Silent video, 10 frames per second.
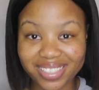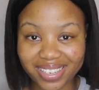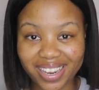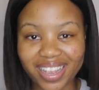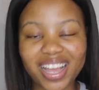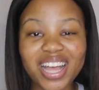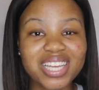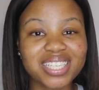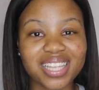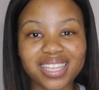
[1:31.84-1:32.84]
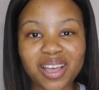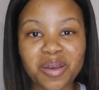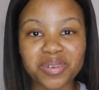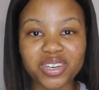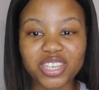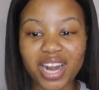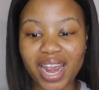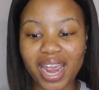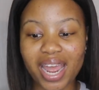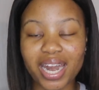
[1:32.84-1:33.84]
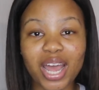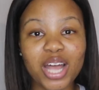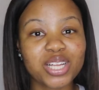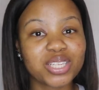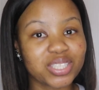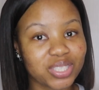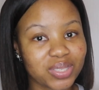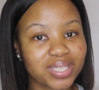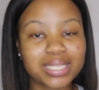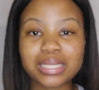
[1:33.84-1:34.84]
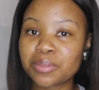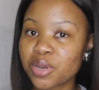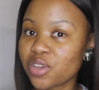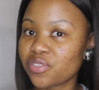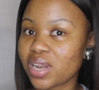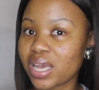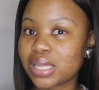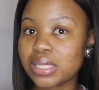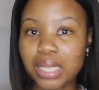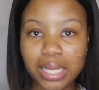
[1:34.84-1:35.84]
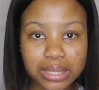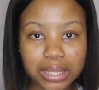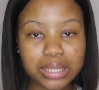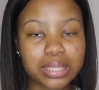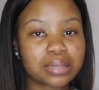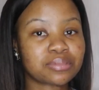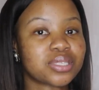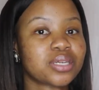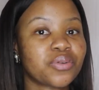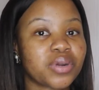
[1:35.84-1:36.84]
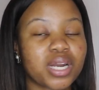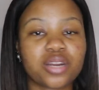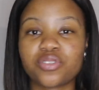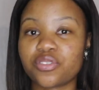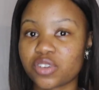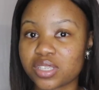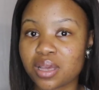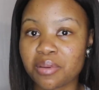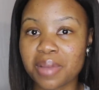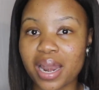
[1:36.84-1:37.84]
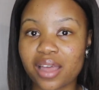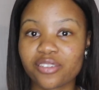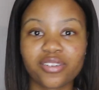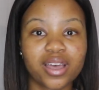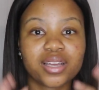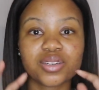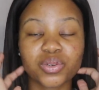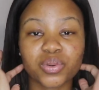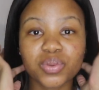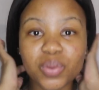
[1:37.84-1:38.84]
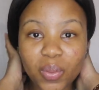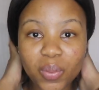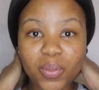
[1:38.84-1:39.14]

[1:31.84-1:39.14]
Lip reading: Okay, so that's how I'm gonna try and do this. Let me know if you like these light settings. I'm using a ring light for the first time in my life. I don't know